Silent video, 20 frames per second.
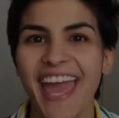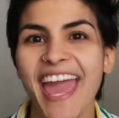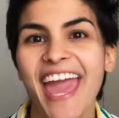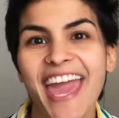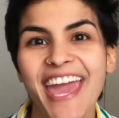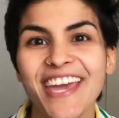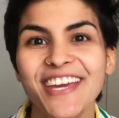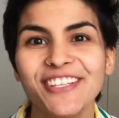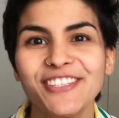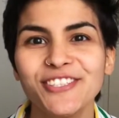
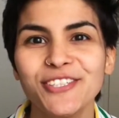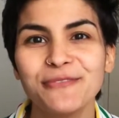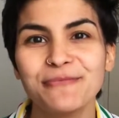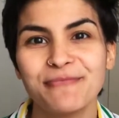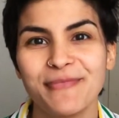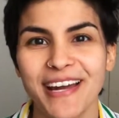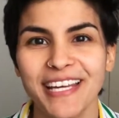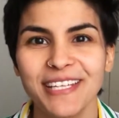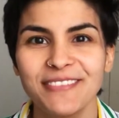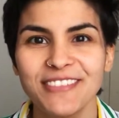Hey YouTube,
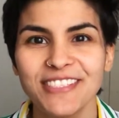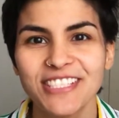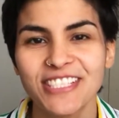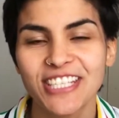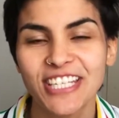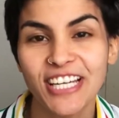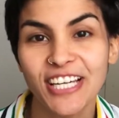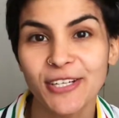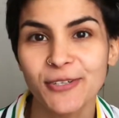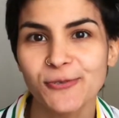my name is
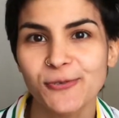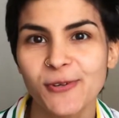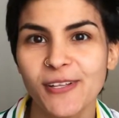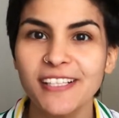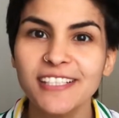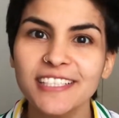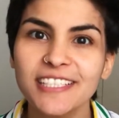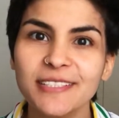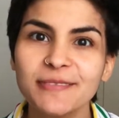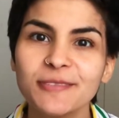Shir and
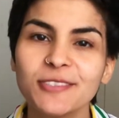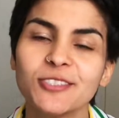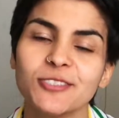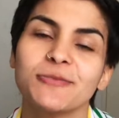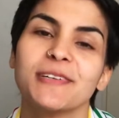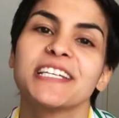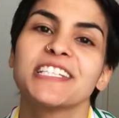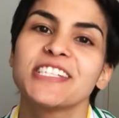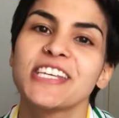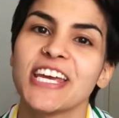welcome to
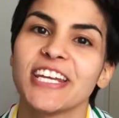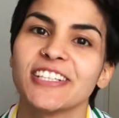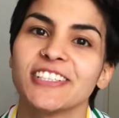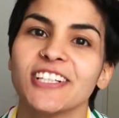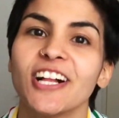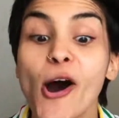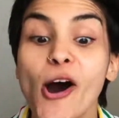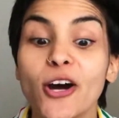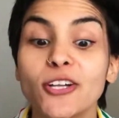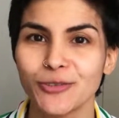my channel.
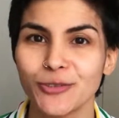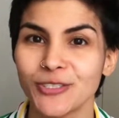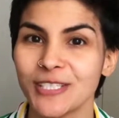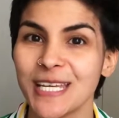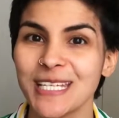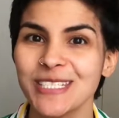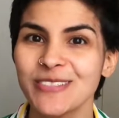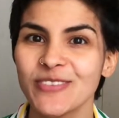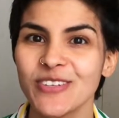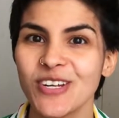On
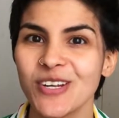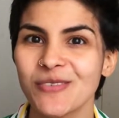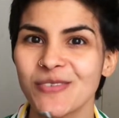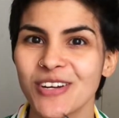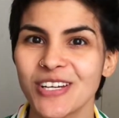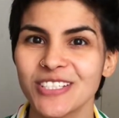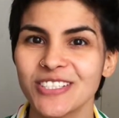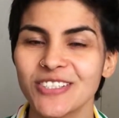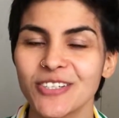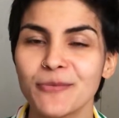today's video I'm
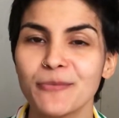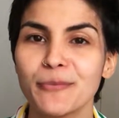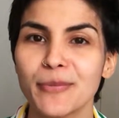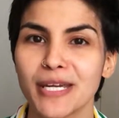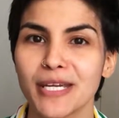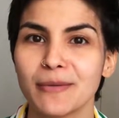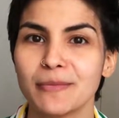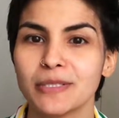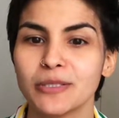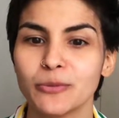going to
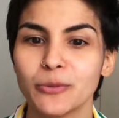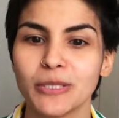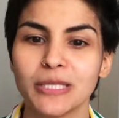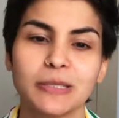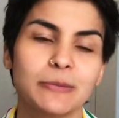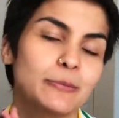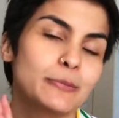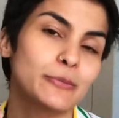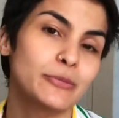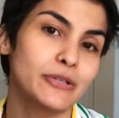compare
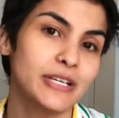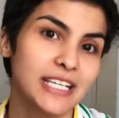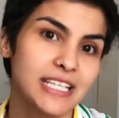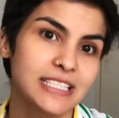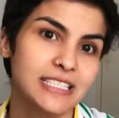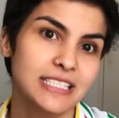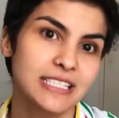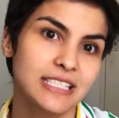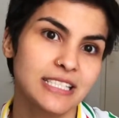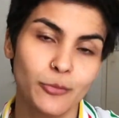between
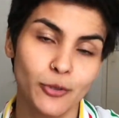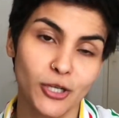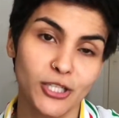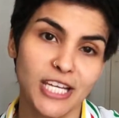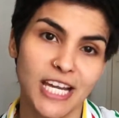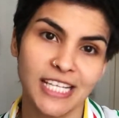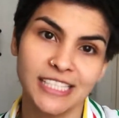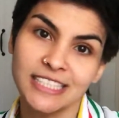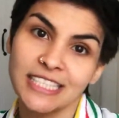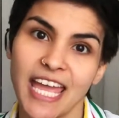brand
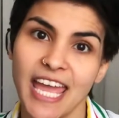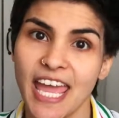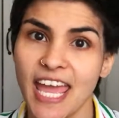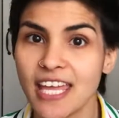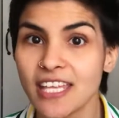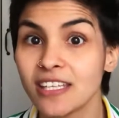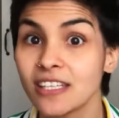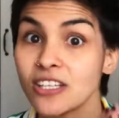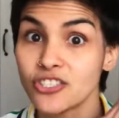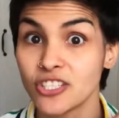product
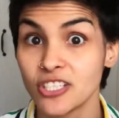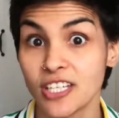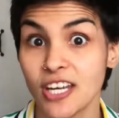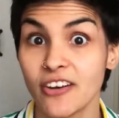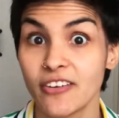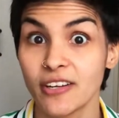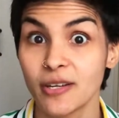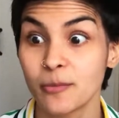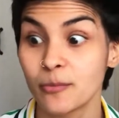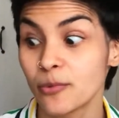and
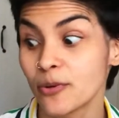generic